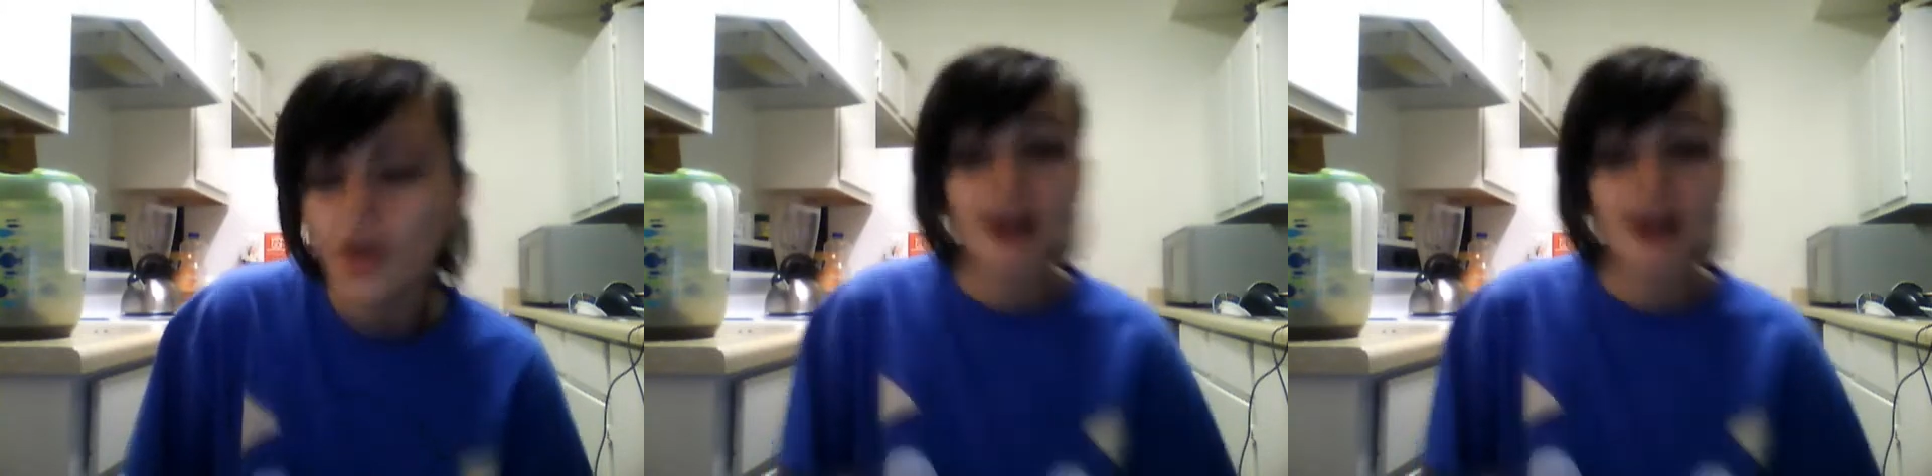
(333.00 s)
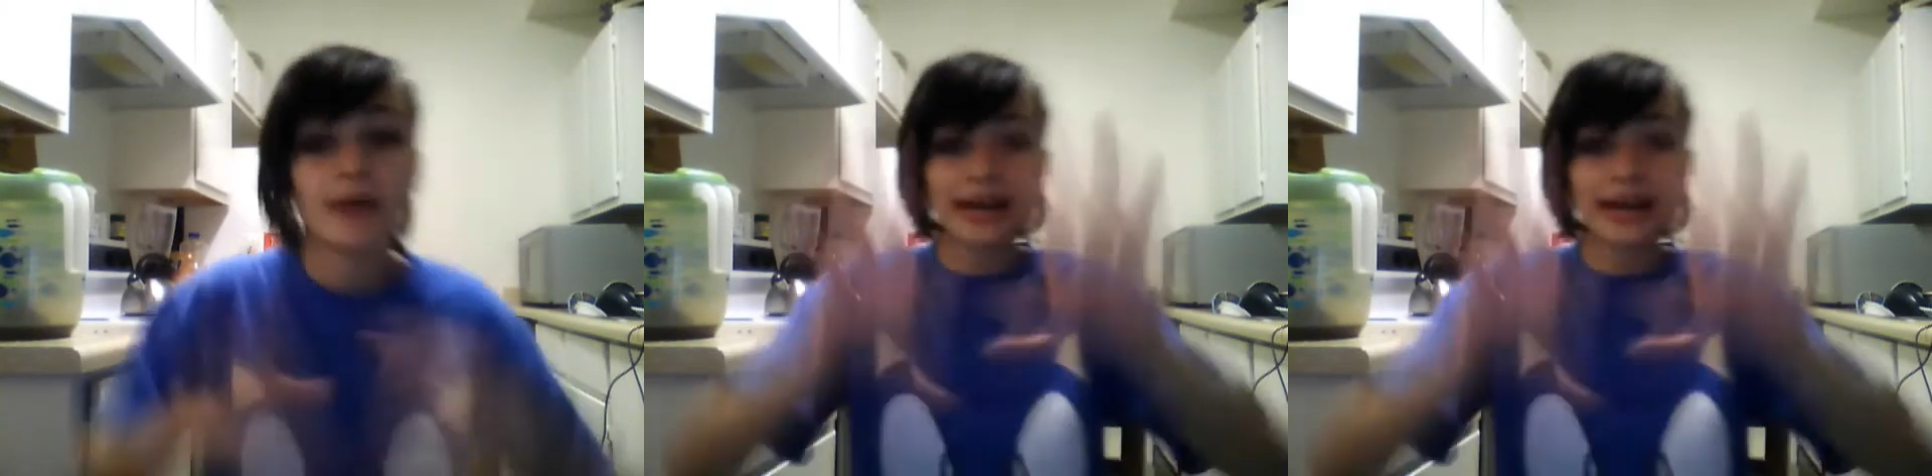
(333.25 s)

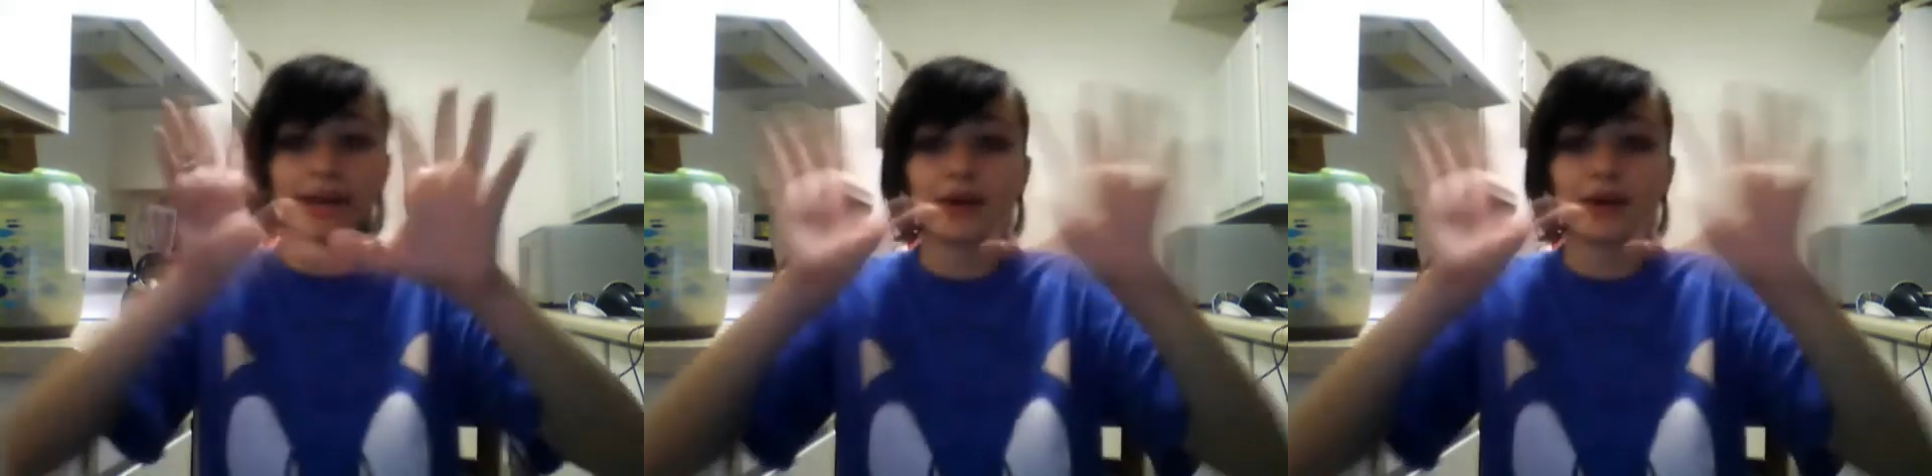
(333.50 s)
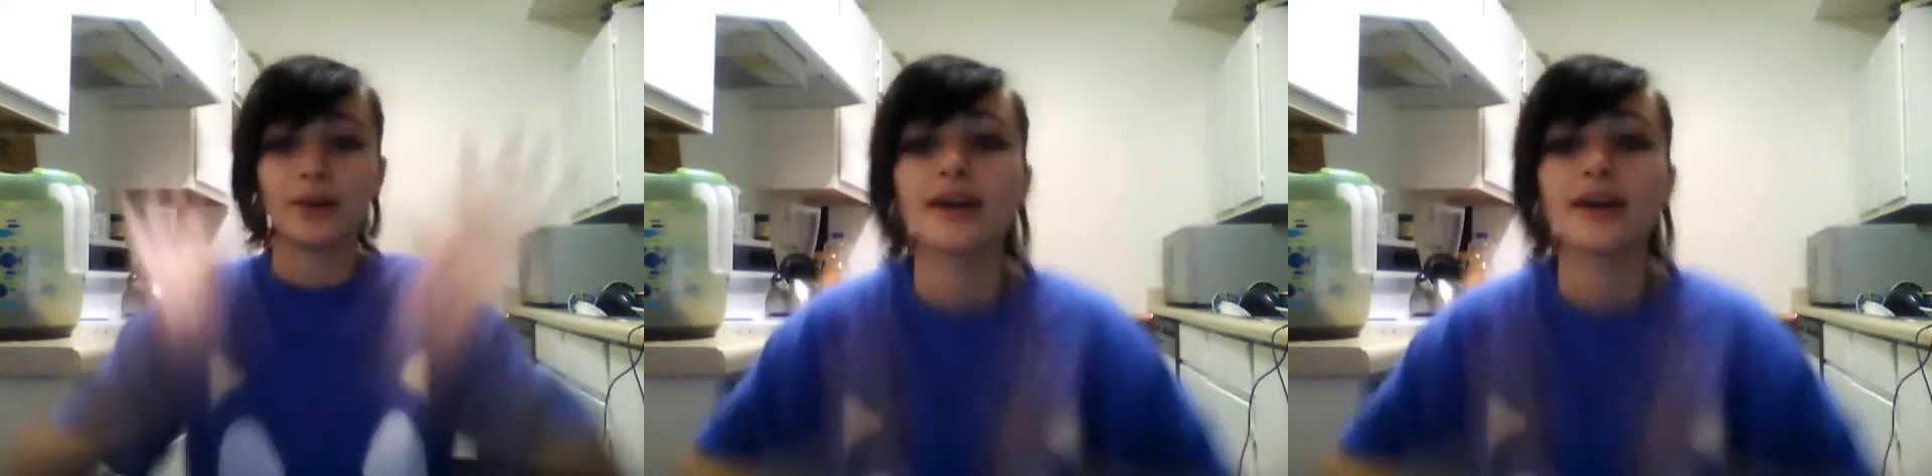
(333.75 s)
Okay, wait, I got a
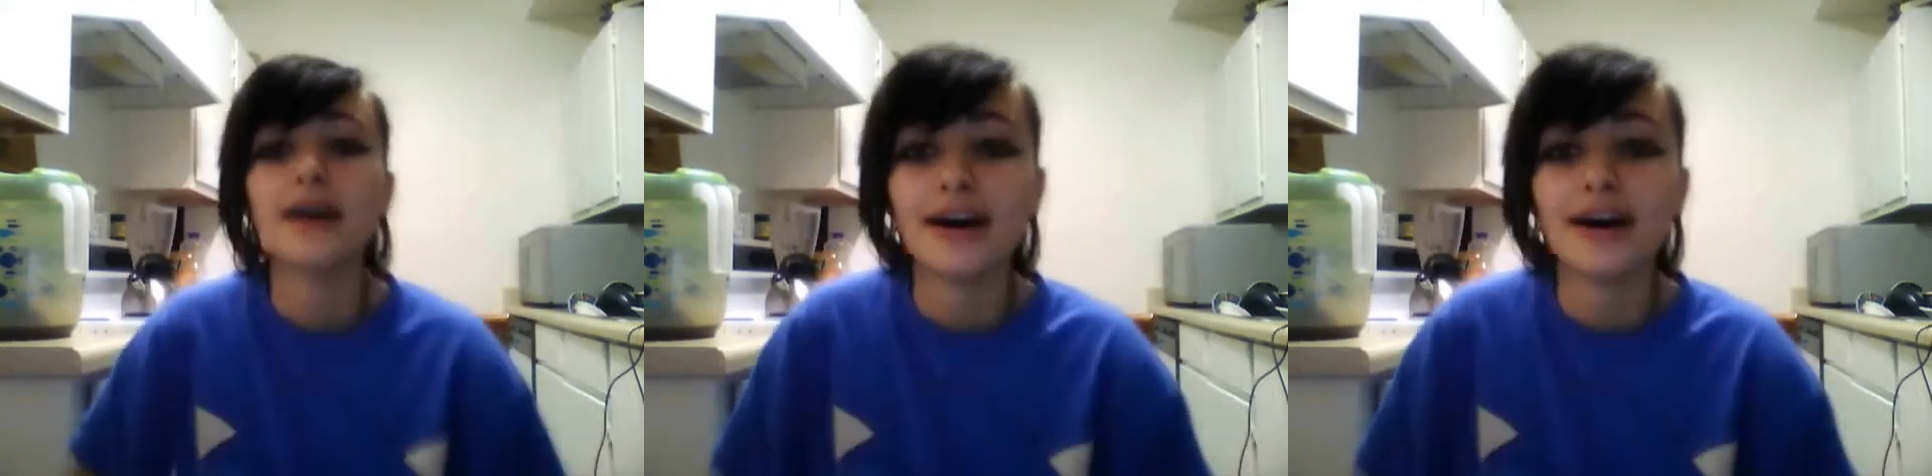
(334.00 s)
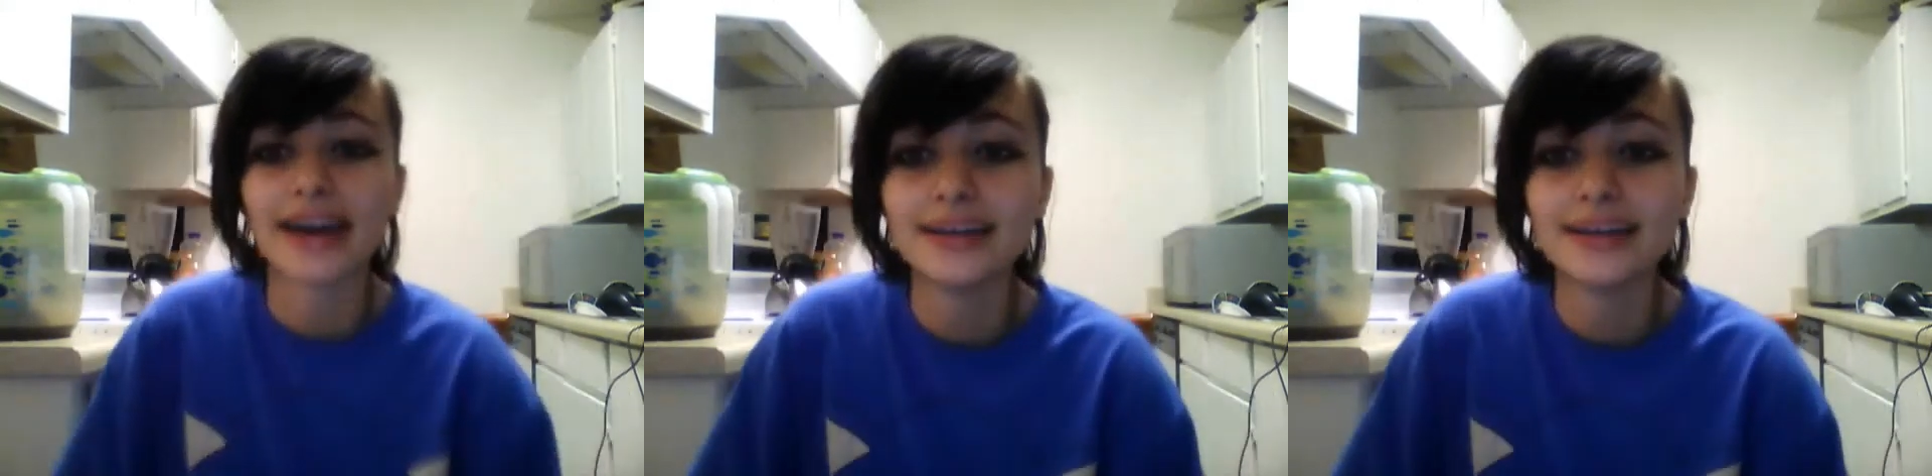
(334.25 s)
better one.
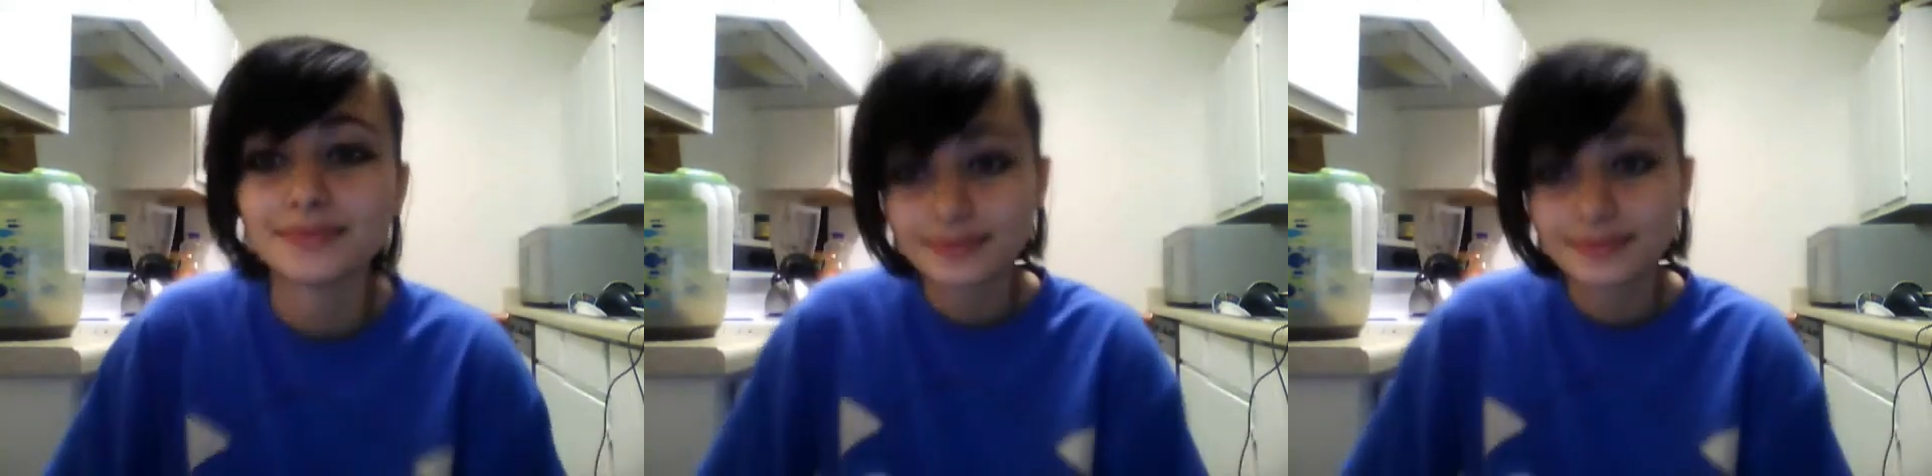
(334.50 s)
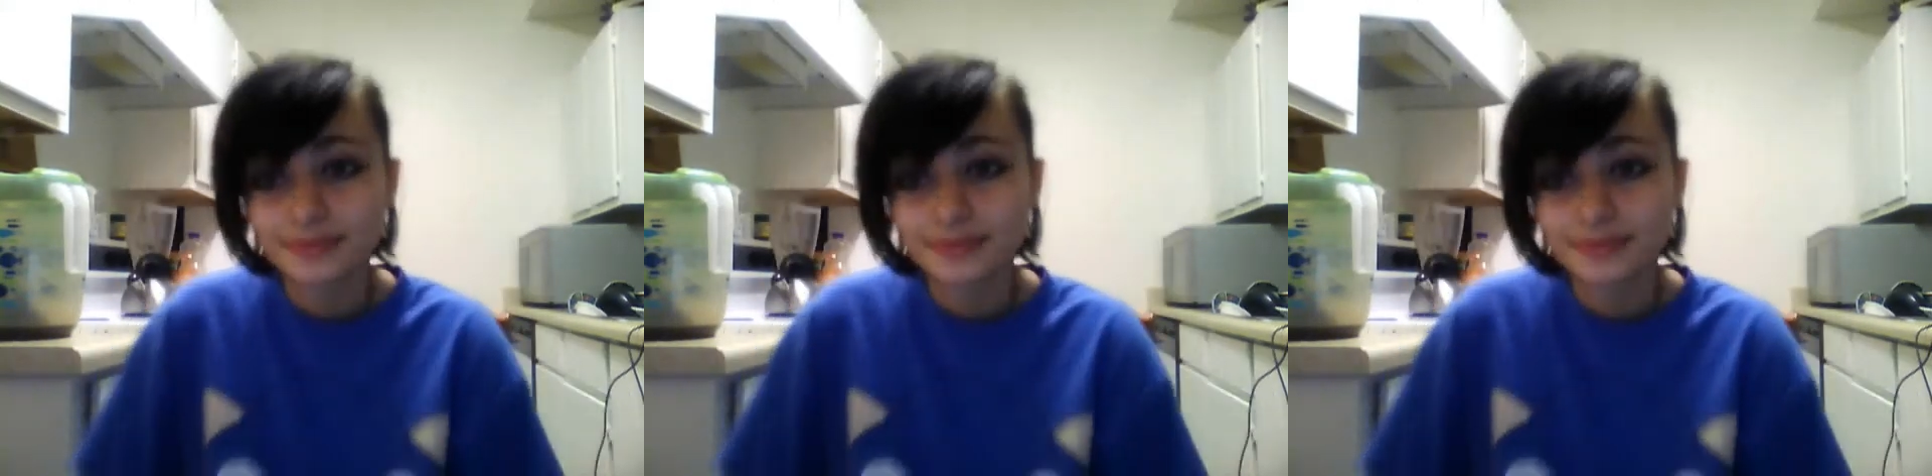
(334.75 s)
Okay,